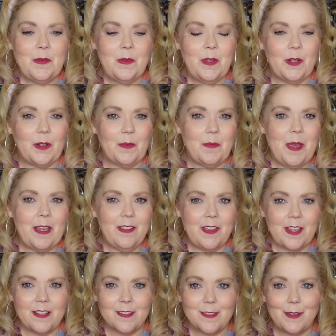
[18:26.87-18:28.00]
you know, make
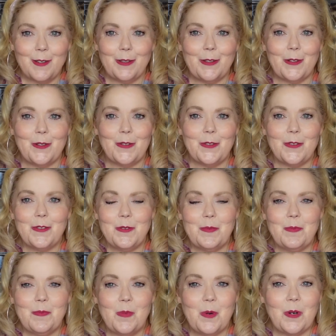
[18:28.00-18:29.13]
things a little
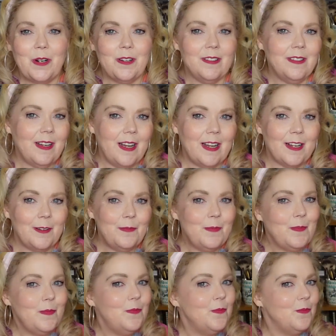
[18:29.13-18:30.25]
more um,
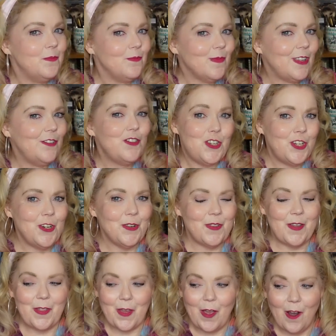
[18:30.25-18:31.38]
sheer
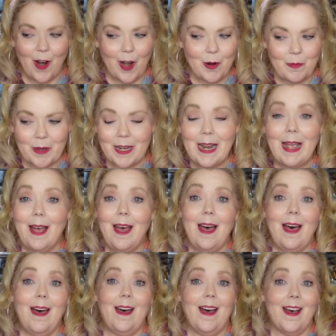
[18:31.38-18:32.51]
than they are. But
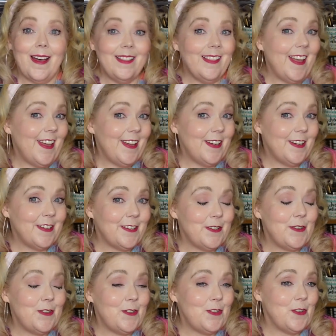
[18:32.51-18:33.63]
I like
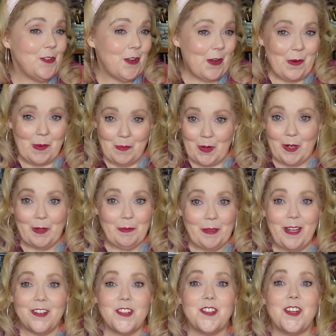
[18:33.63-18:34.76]
to know I'm wearing
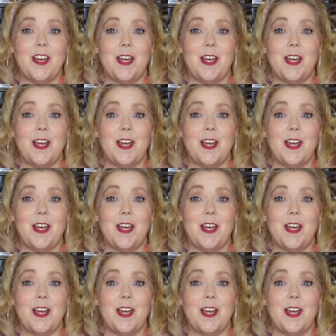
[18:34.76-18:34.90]
blush.